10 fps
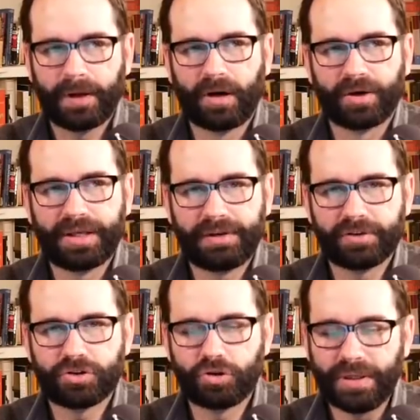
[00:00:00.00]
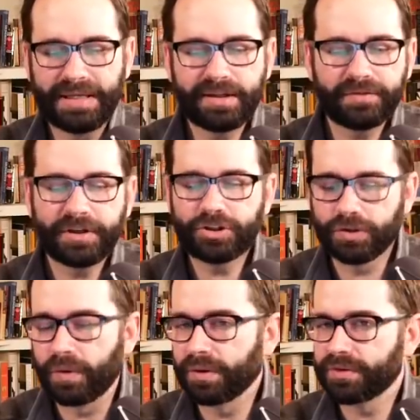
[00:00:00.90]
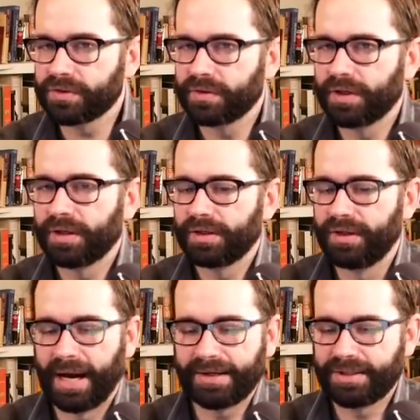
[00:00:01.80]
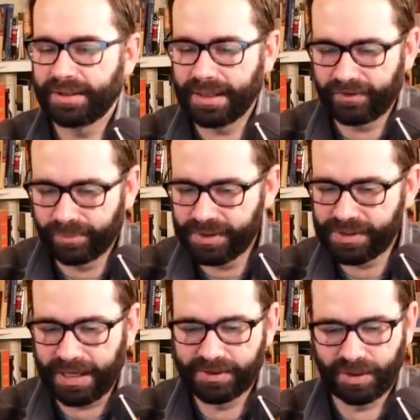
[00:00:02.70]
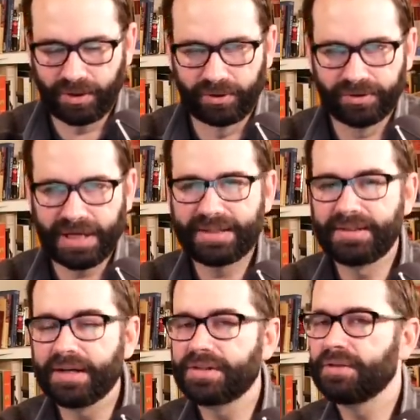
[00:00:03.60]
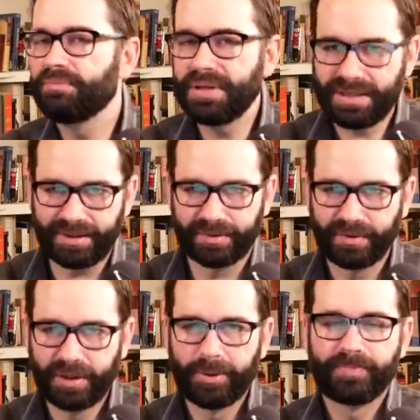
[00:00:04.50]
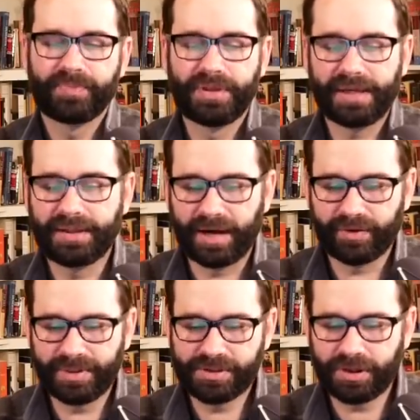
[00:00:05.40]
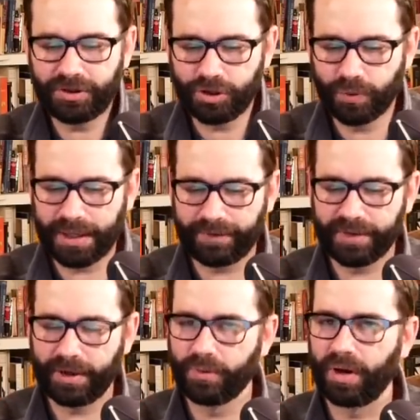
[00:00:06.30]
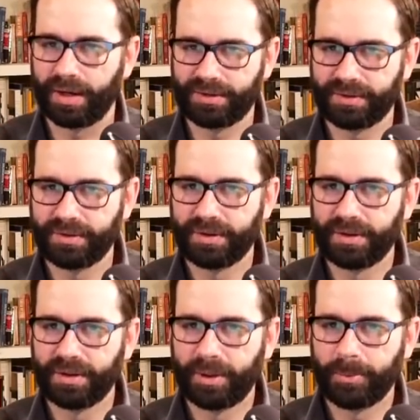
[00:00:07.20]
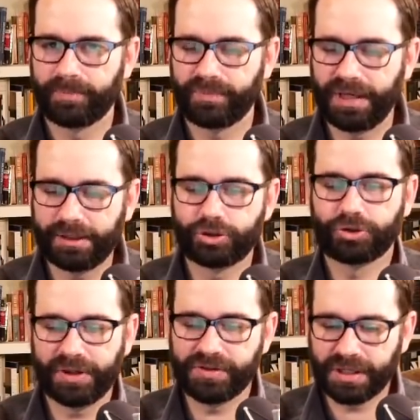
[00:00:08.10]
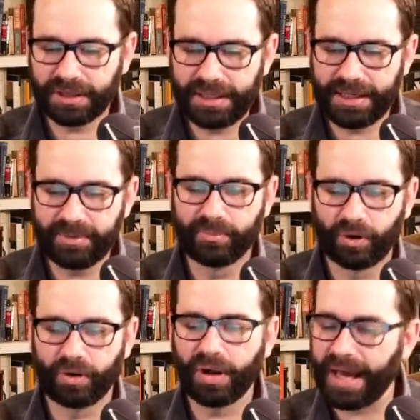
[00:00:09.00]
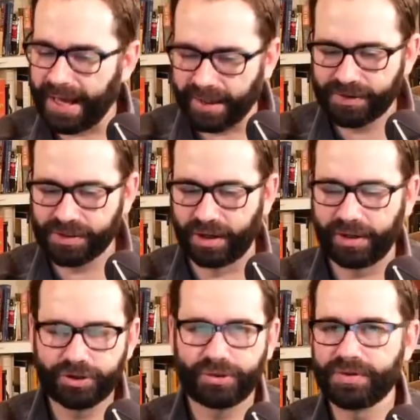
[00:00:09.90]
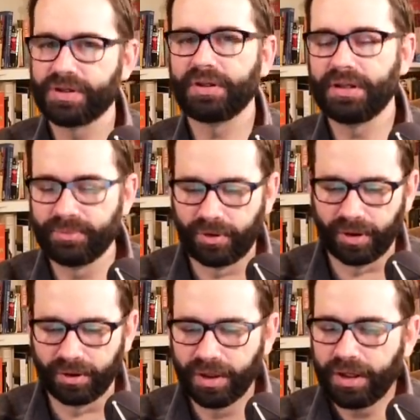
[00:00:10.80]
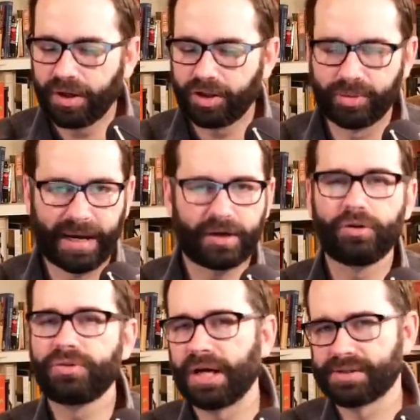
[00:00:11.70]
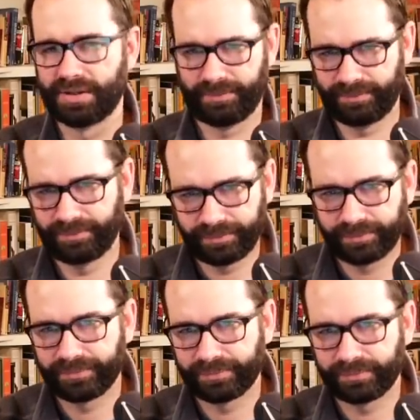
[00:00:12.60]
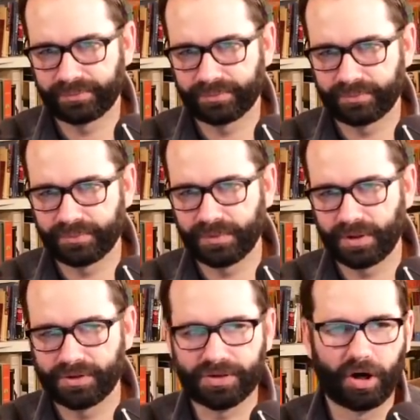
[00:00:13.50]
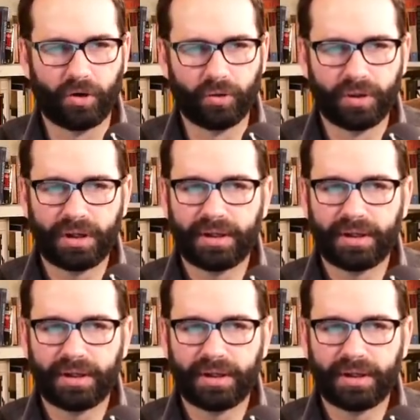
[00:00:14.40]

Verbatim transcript: are given to individuals, not to governments as a whole. That doesn't mean that governments can do whatever they want. Intrinsically immoral acts are intrinsically immoral no matter who does them. So,